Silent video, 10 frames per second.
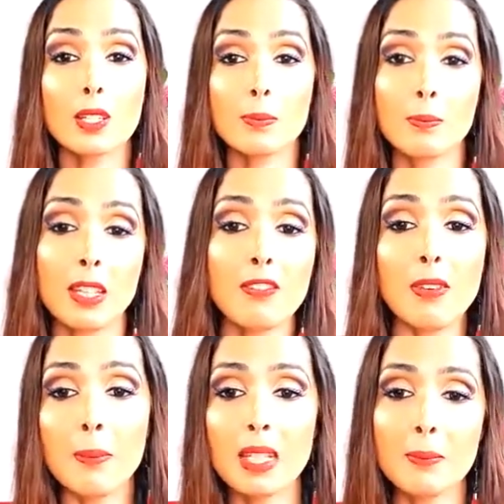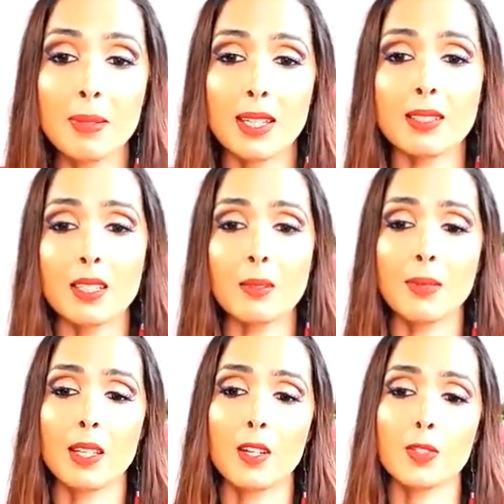course, being feminine beings, it
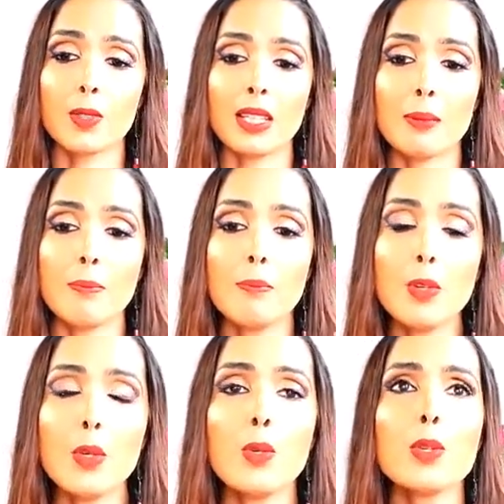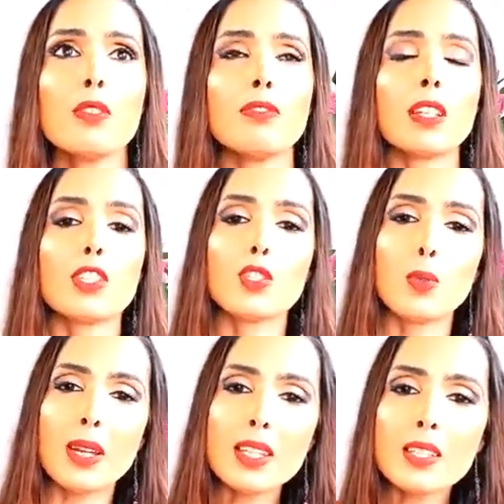can be also like mood
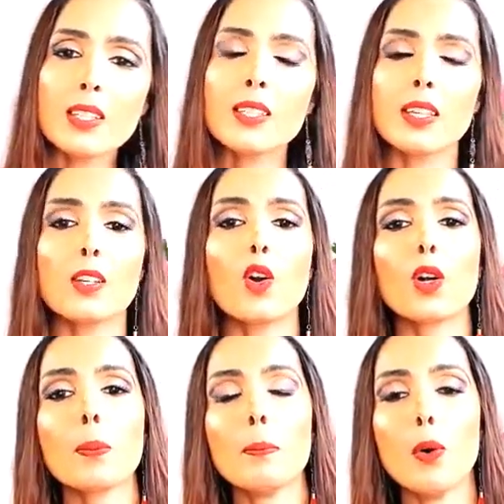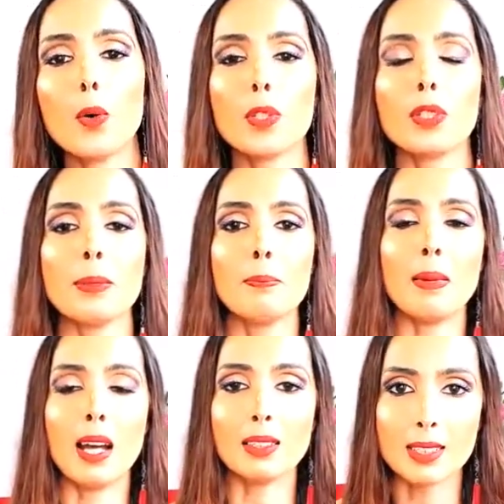fluctuations and hormonal
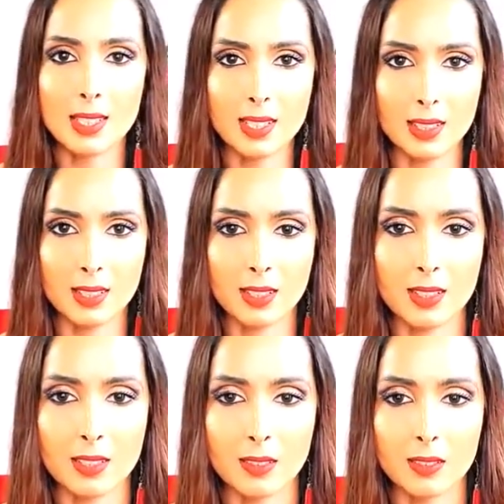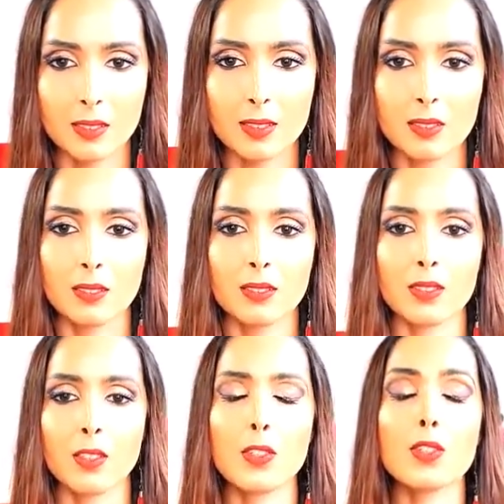imbalances.
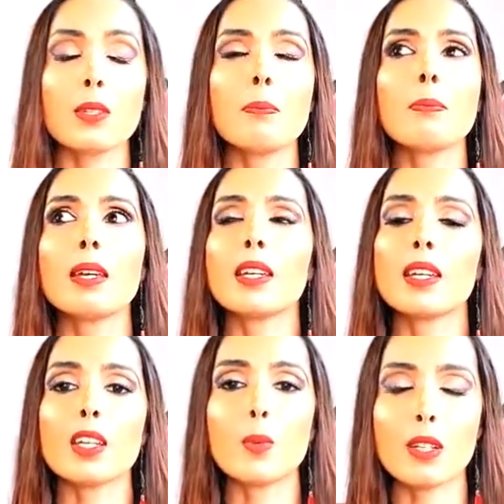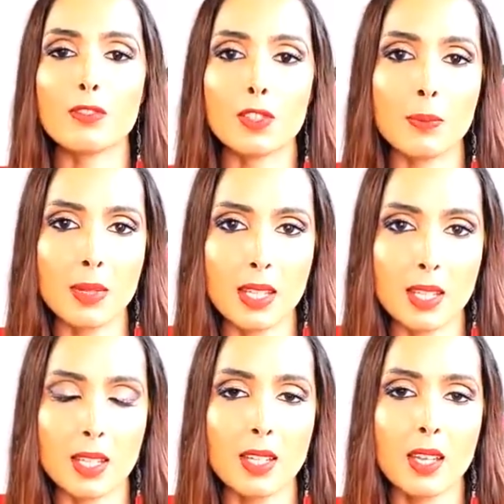So this was a big one for
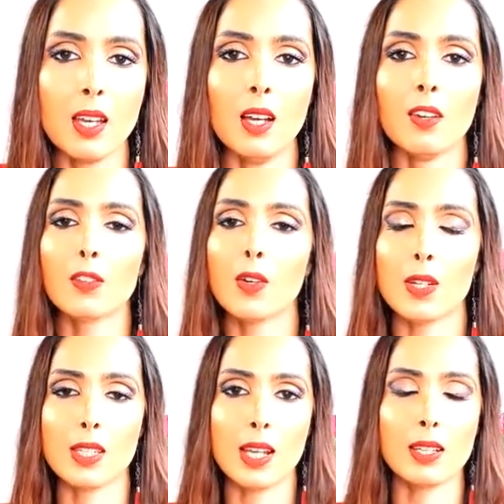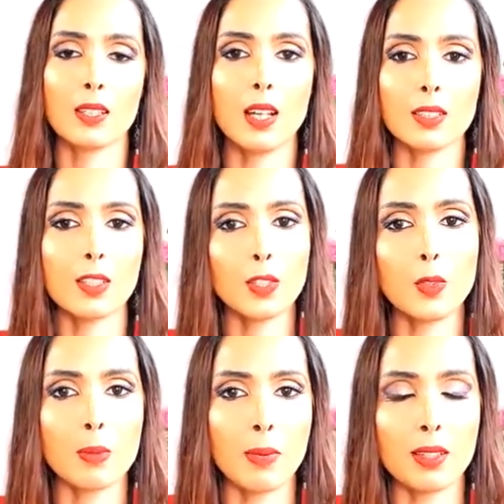me. Of course, it had a lot to
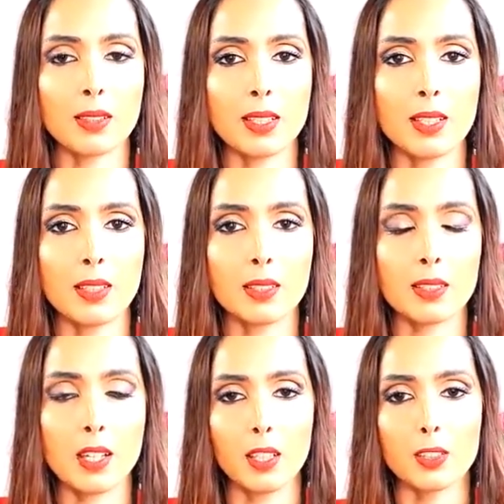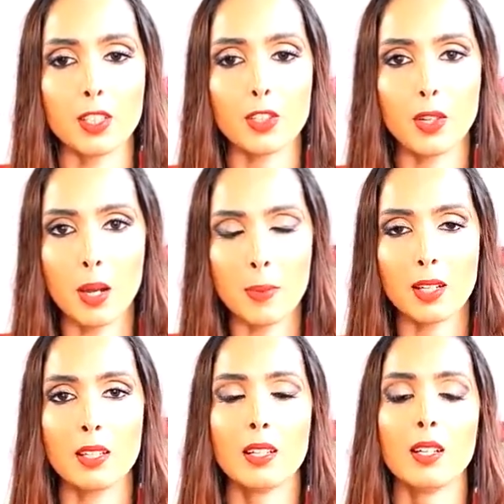do with my early childhood
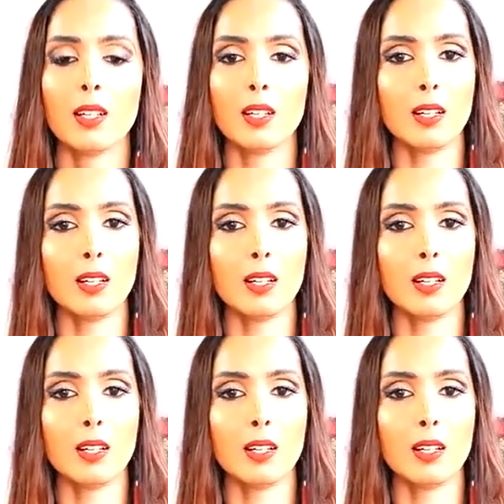trauma